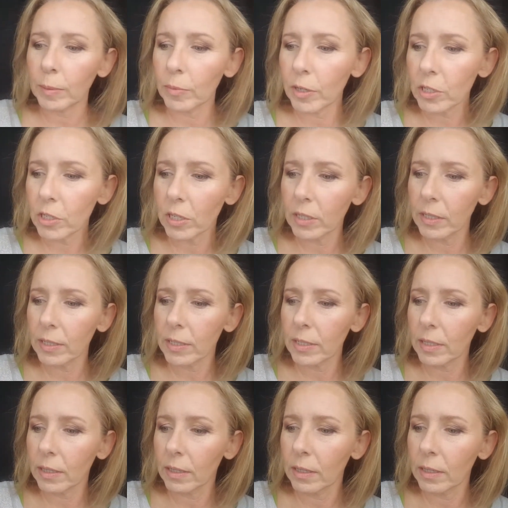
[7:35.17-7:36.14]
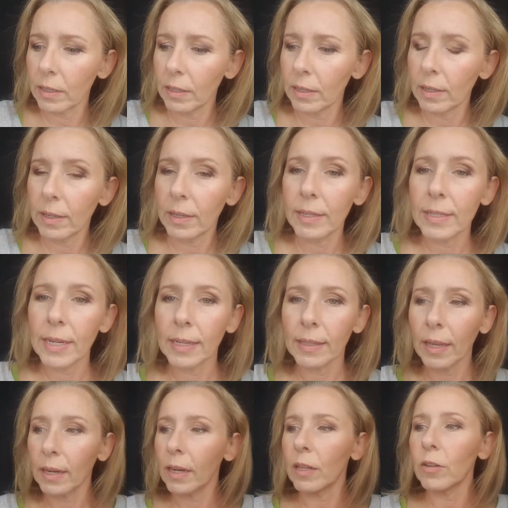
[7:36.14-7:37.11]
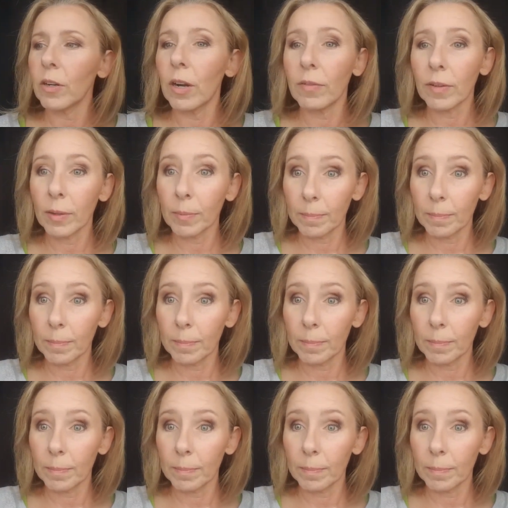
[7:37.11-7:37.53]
brush on it to take that color off.